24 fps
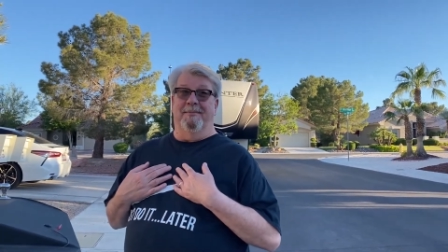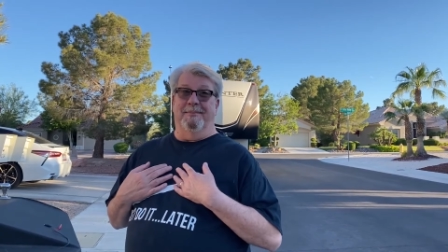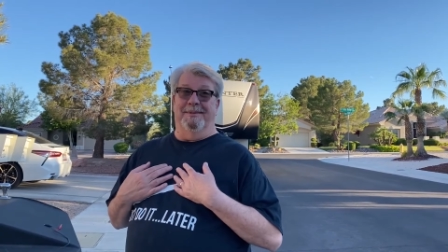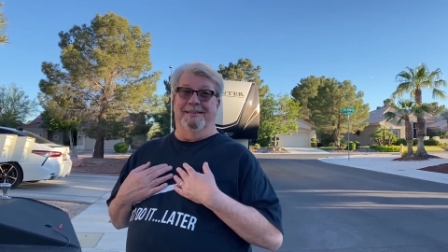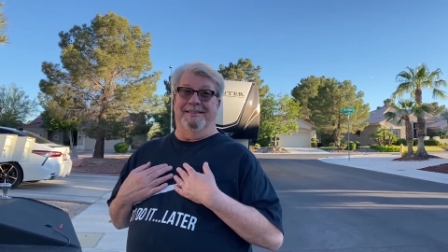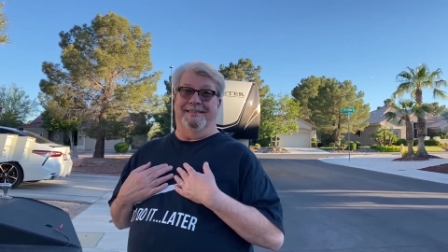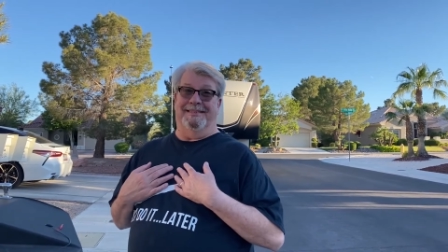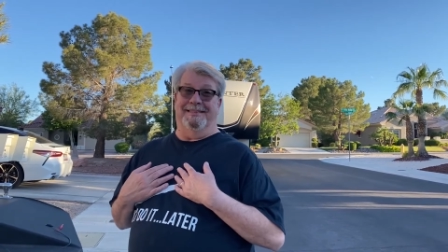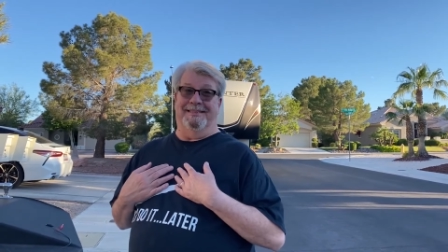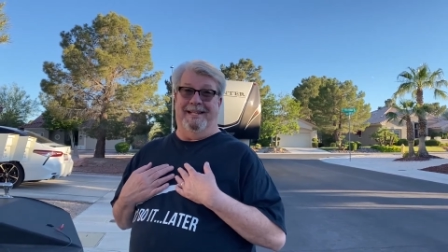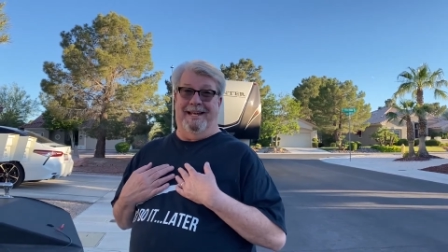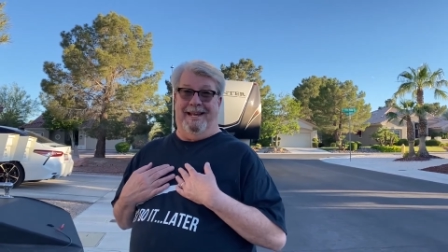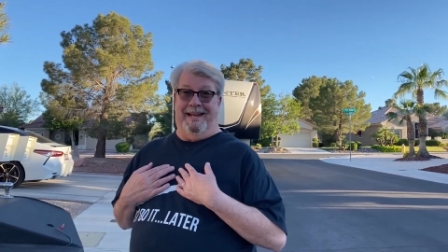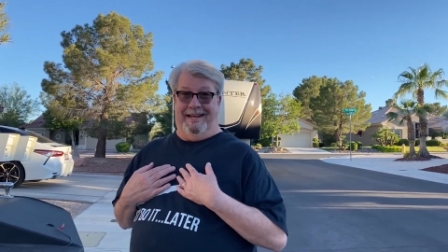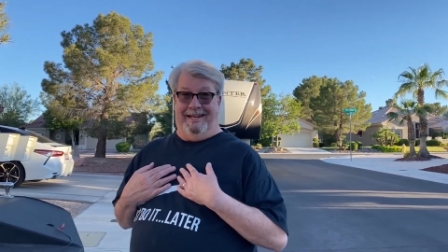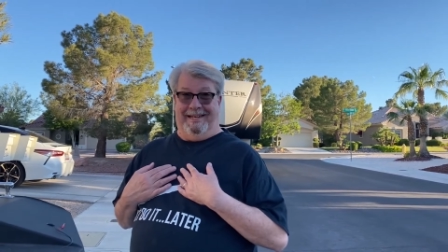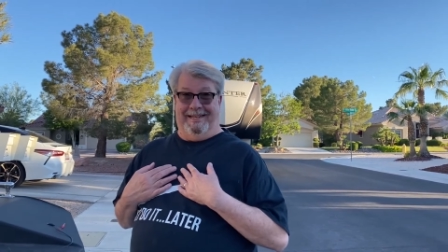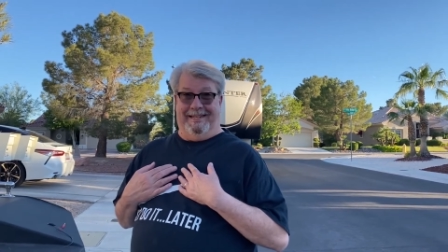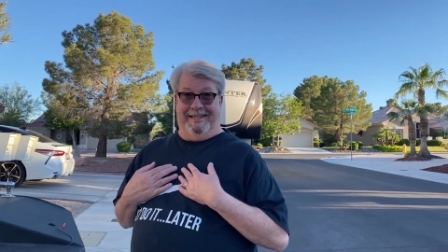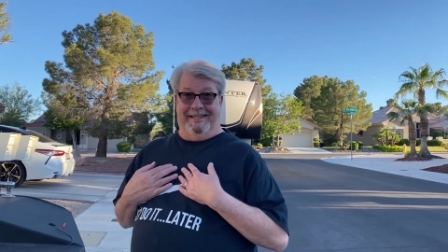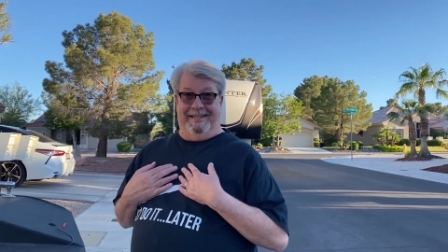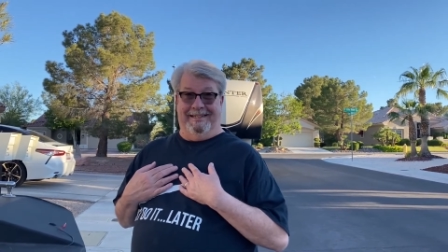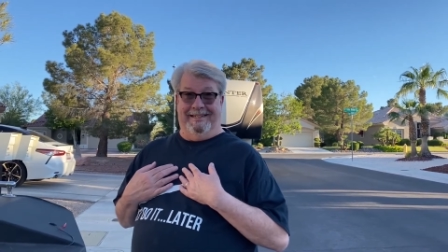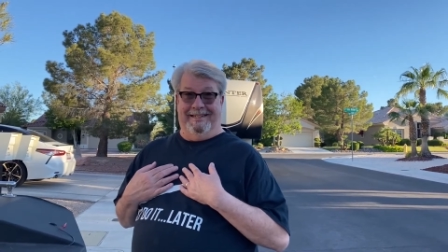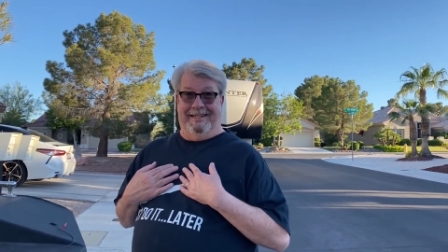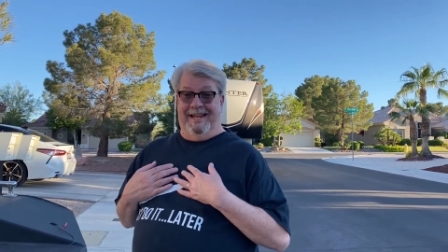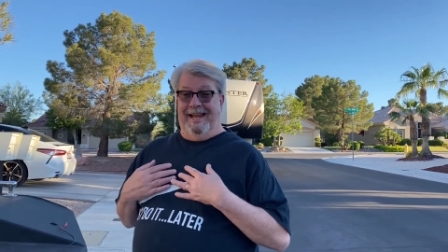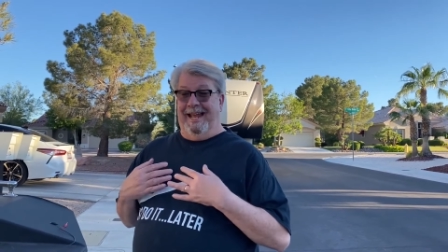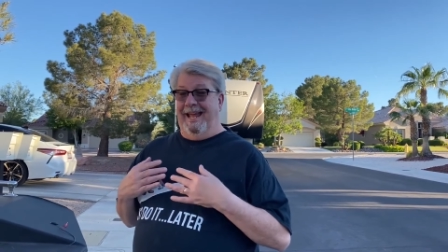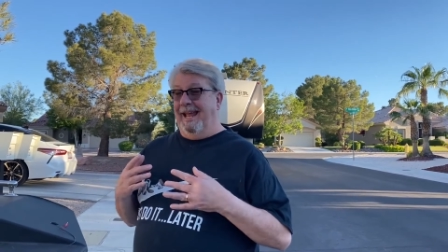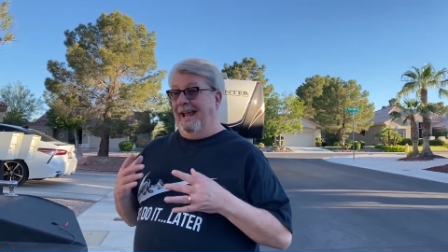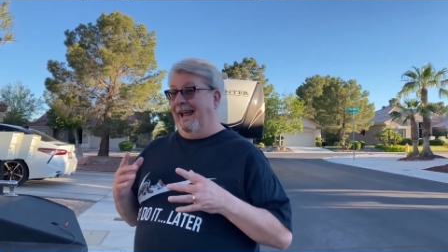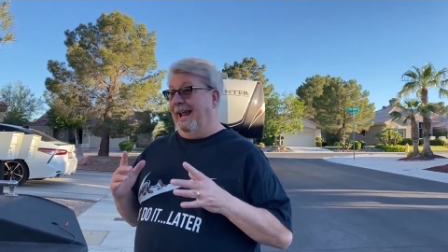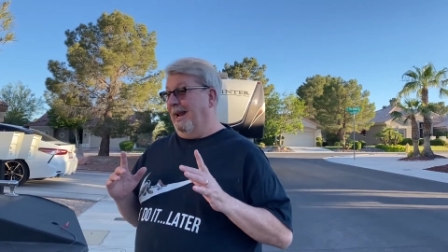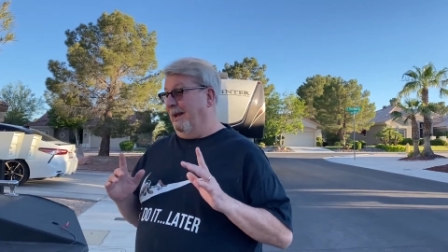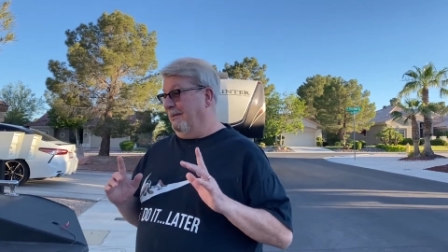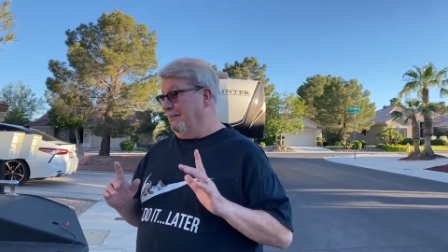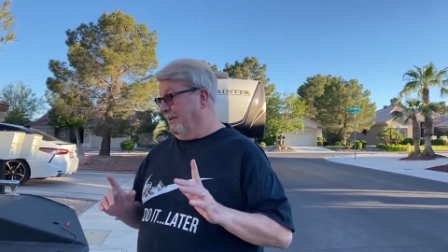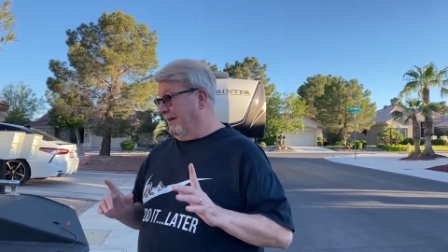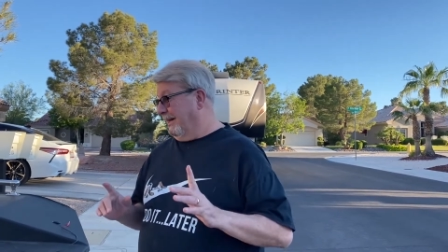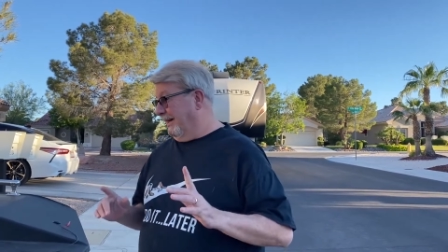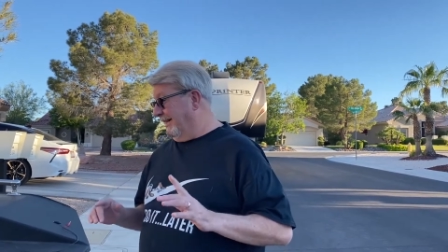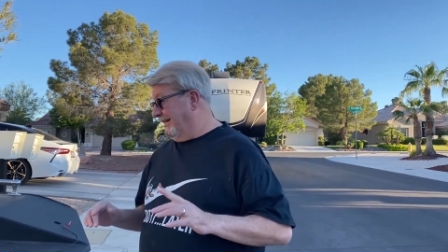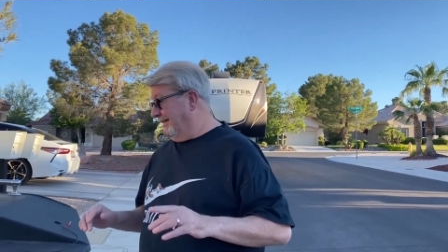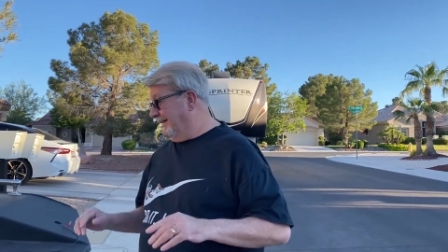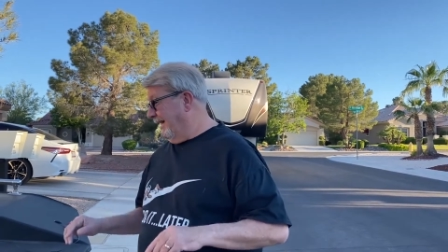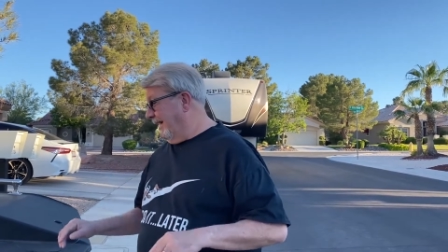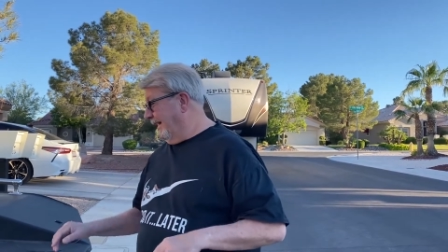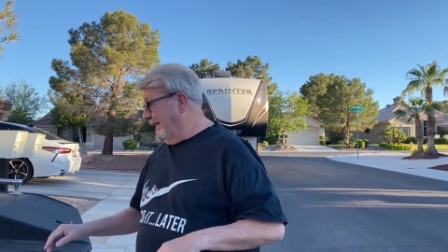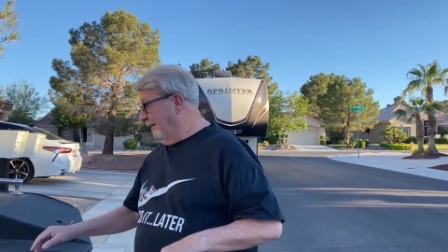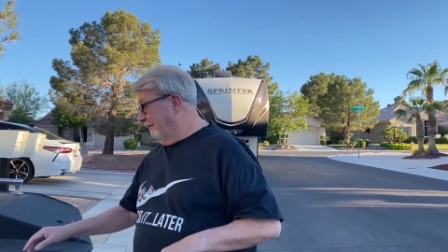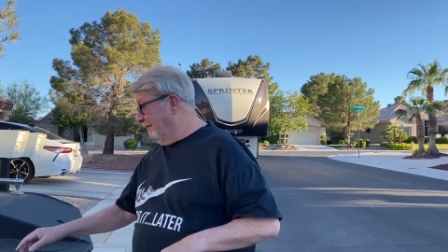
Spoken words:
mistake, and I'm going to tell you